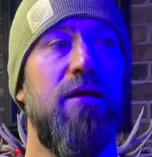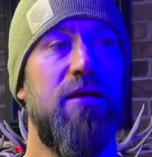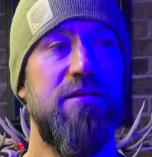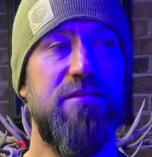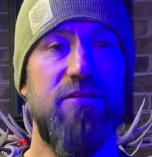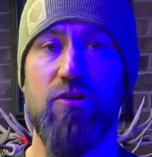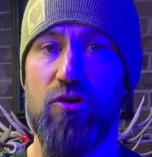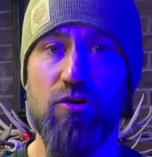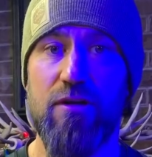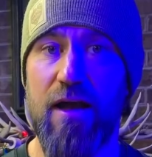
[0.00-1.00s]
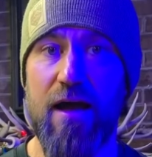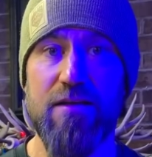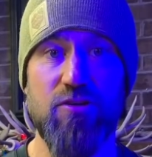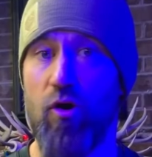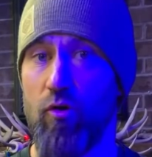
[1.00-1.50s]
is that the good
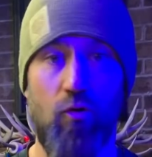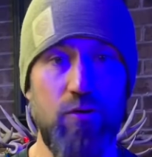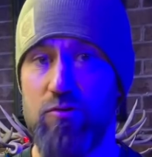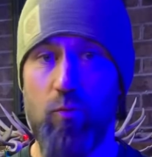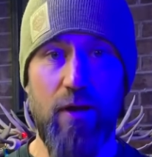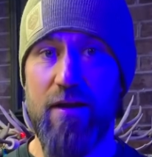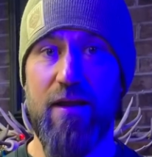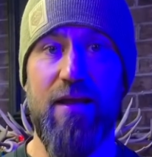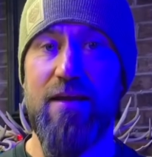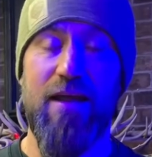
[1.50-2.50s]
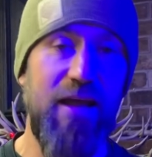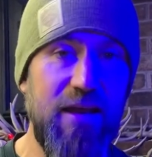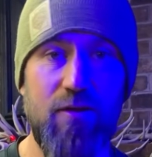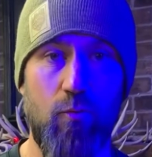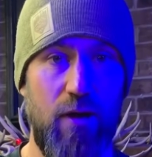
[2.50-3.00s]
guys are going to win in the end
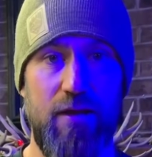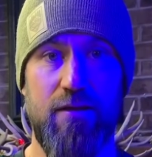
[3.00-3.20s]
anyway.